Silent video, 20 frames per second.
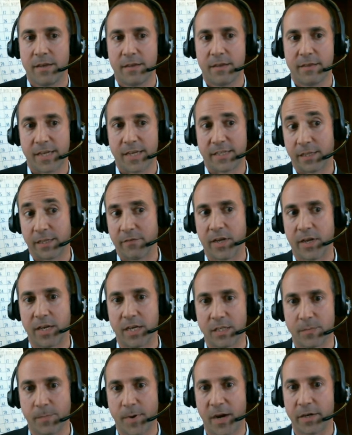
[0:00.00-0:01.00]
that's living in
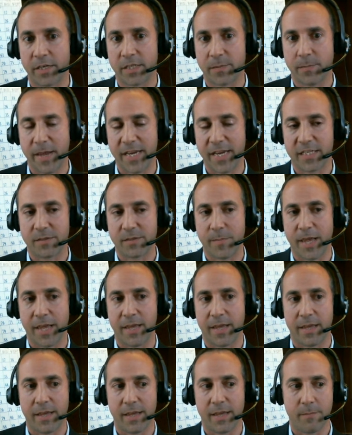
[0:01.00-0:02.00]
his parents'
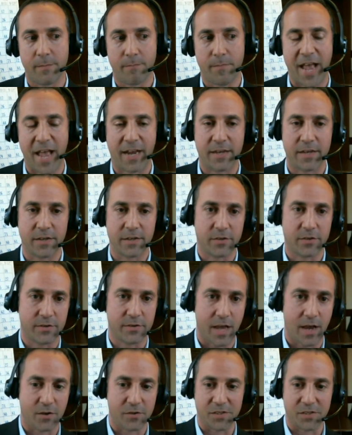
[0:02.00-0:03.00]
basement back in
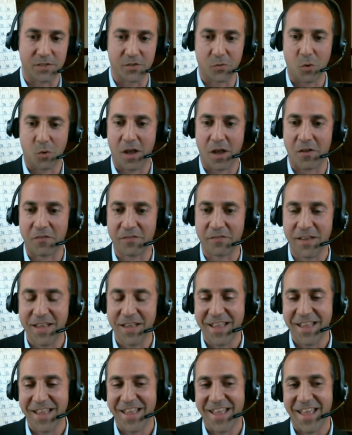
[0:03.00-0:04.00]
2012
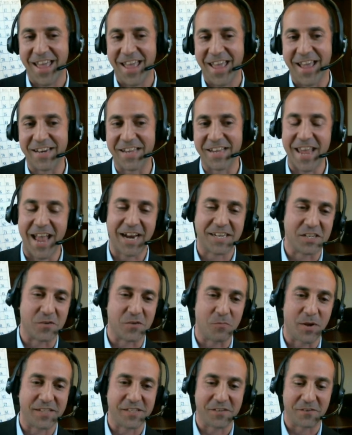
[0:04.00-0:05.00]
and he actually
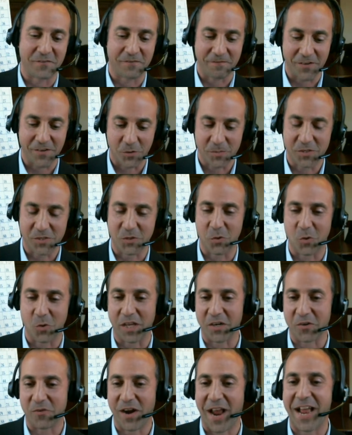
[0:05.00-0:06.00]
went to film school
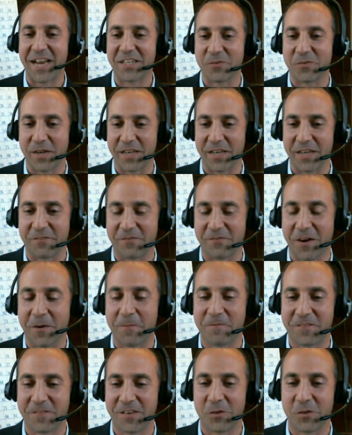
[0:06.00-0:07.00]
and graduated
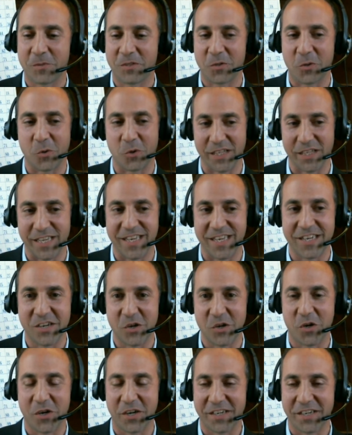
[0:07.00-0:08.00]
from film school in
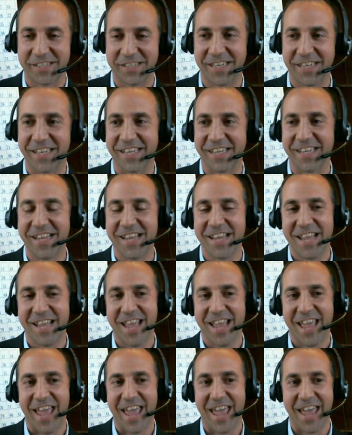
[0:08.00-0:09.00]
New York City.
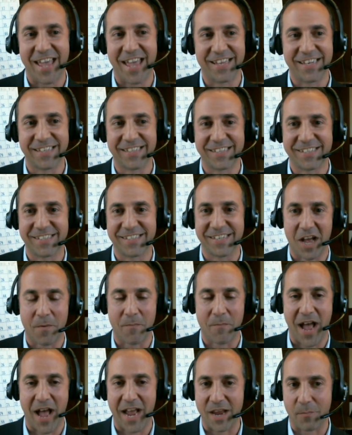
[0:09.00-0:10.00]
And
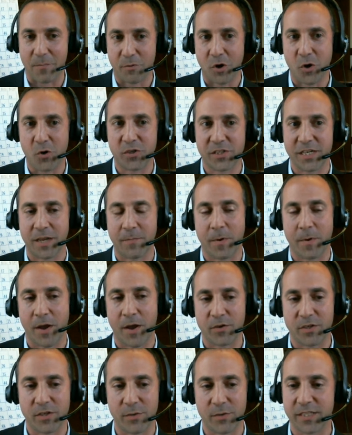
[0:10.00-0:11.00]
um, I approached him
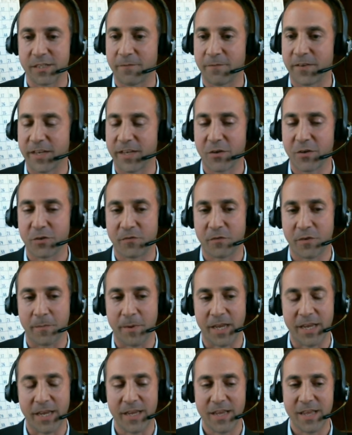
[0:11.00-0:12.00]
about doing some videos for
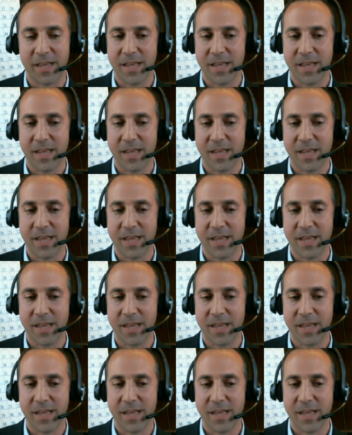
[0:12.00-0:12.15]
me,